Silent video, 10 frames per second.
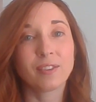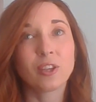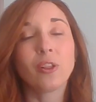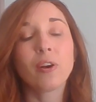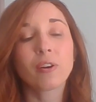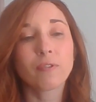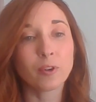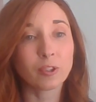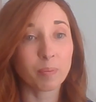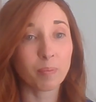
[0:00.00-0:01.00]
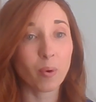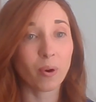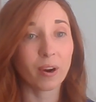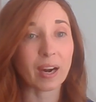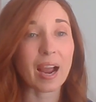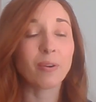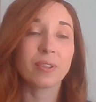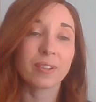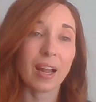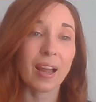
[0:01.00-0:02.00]
to look for support
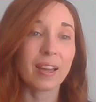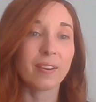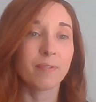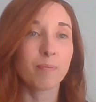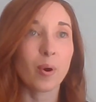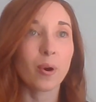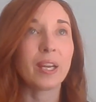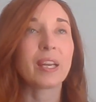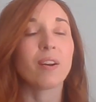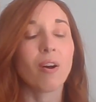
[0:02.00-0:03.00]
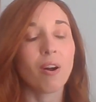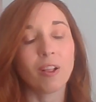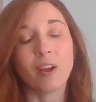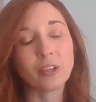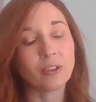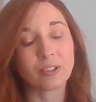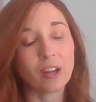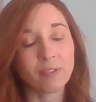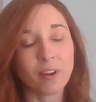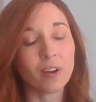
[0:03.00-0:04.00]
outside of putting it all on
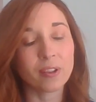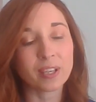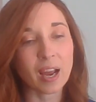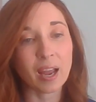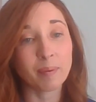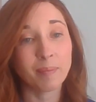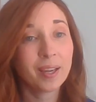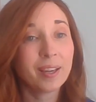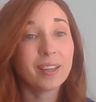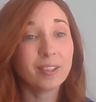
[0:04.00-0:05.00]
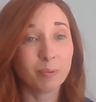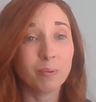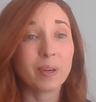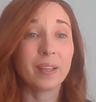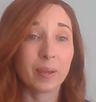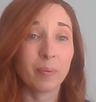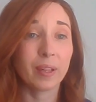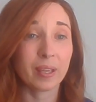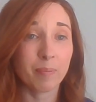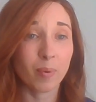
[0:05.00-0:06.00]
yourself all the time is really,
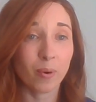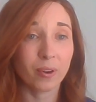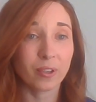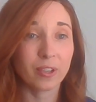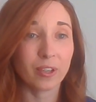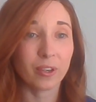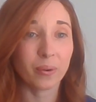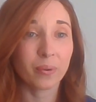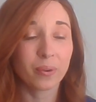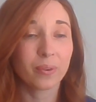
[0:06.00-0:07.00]
really important to do.